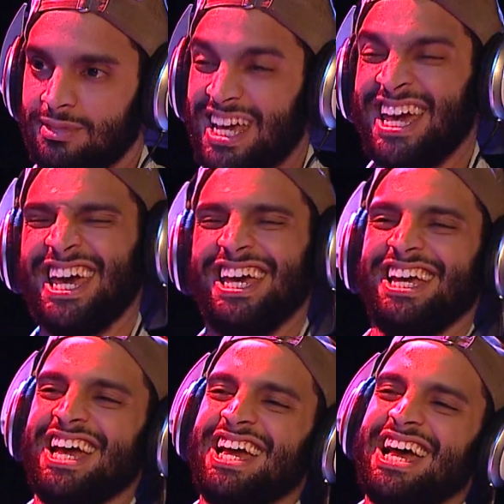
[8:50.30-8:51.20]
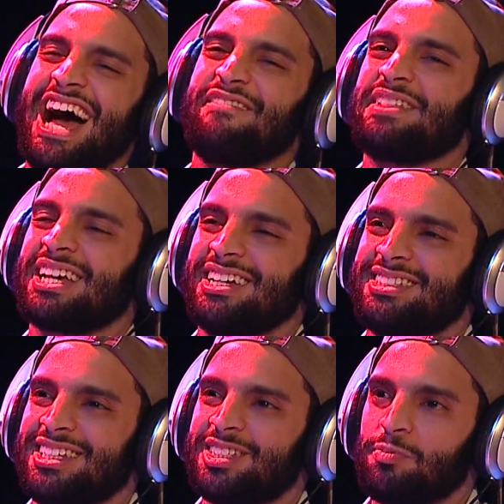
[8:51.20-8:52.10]
I feel like
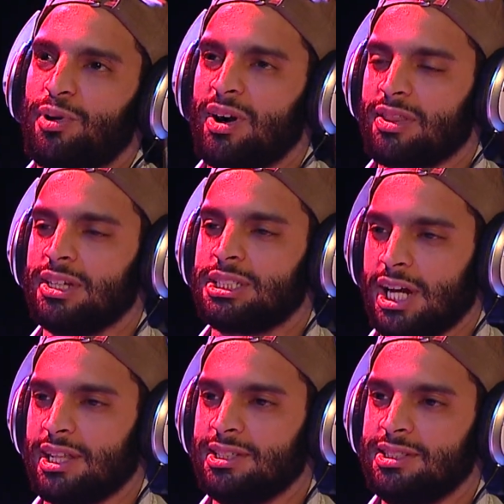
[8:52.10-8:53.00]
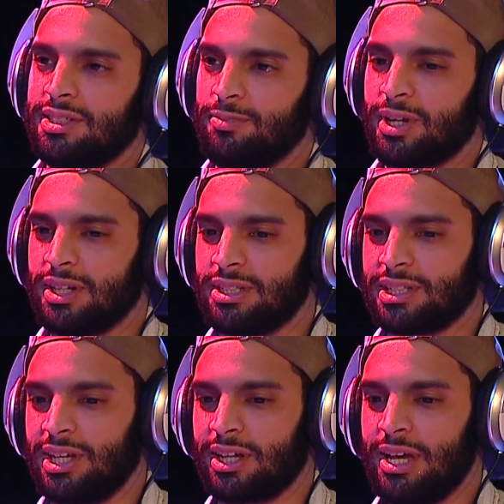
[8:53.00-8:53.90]
it's a part of the challenge, because it's
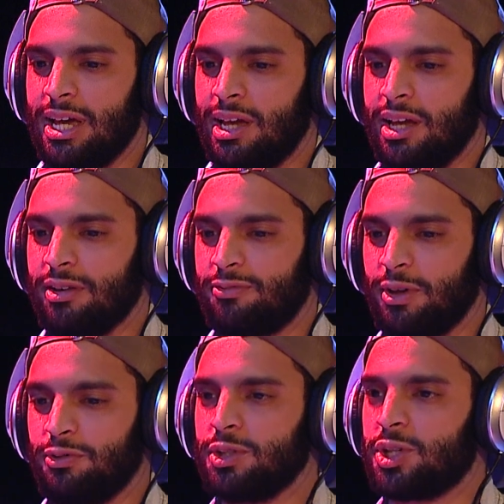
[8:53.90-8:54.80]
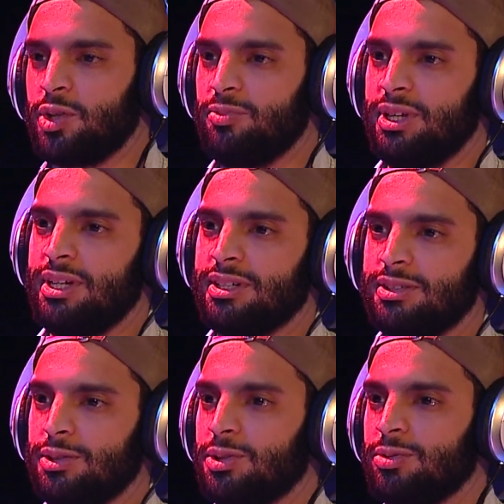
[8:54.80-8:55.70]
like if you told me to
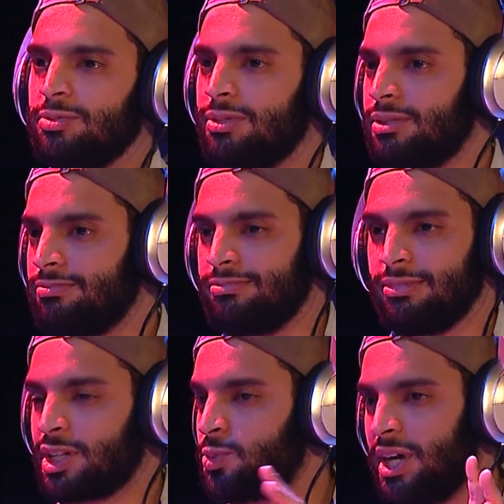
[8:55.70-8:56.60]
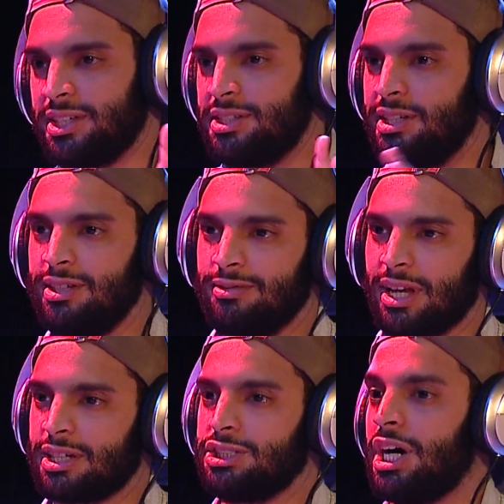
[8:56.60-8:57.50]
do XYZ,
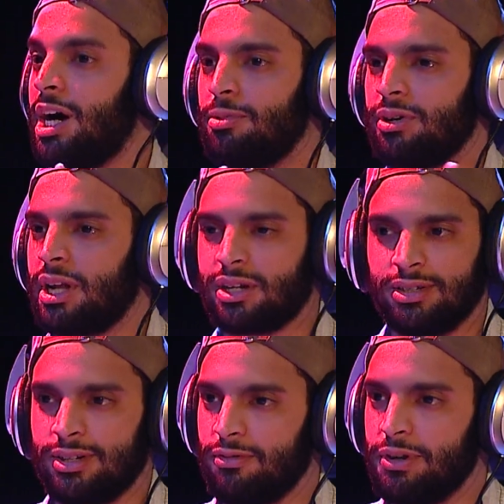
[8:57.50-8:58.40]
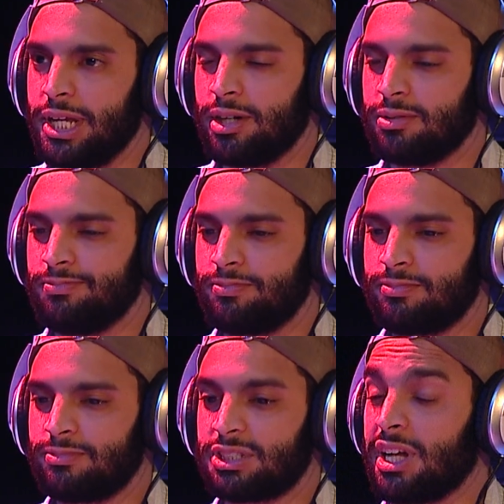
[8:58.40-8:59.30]
like a job or like a video
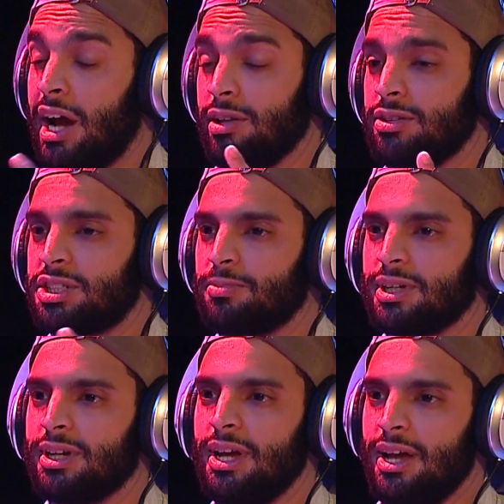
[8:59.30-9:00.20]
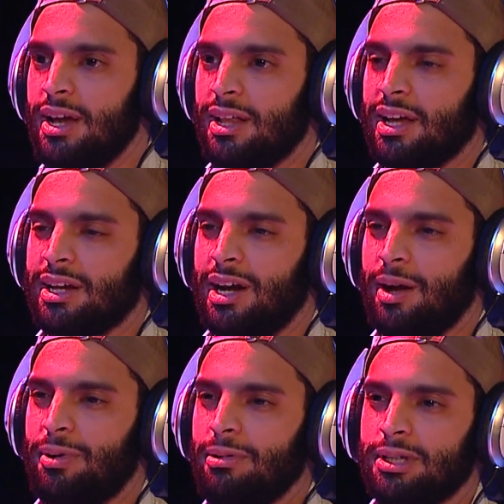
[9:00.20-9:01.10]
style or something, like I
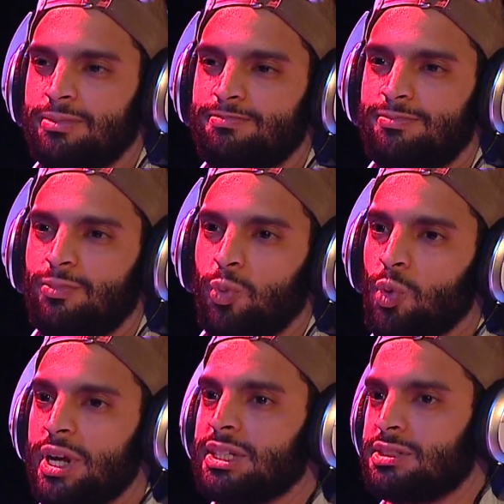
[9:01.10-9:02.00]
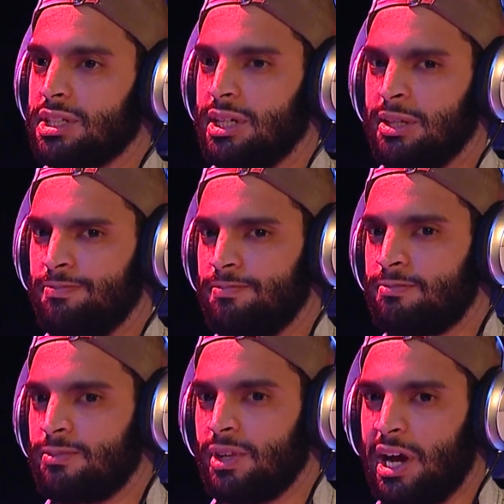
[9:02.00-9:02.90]
probably wouldn't say
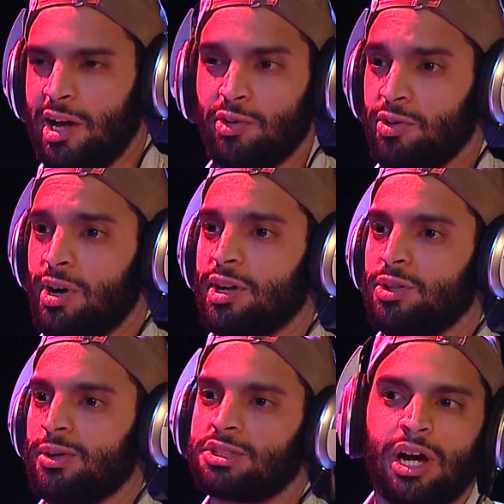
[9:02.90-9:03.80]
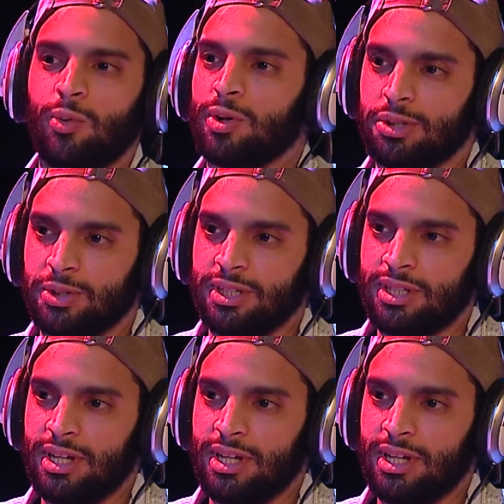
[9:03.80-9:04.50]
I don't know how to do it, so I won't do it.